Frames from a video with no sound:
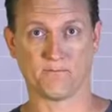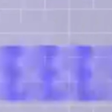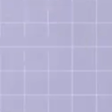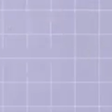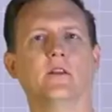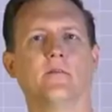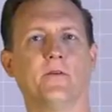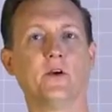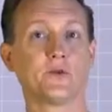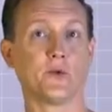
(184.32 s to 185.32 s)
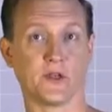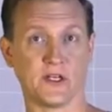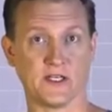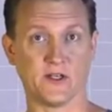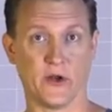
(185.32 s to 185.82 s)
The first rule you
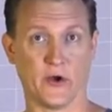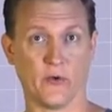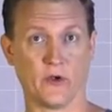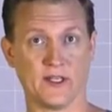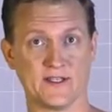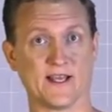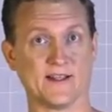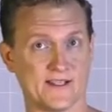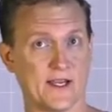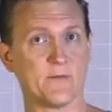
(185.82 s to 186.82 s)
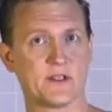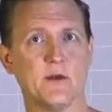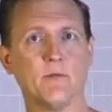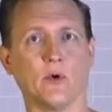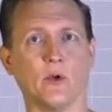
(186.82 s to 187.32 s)
need to know is that the same
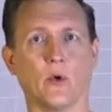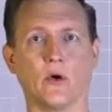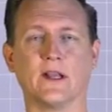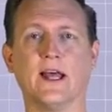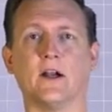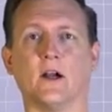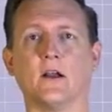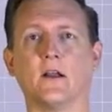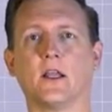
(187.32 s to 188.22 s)
symbol or letter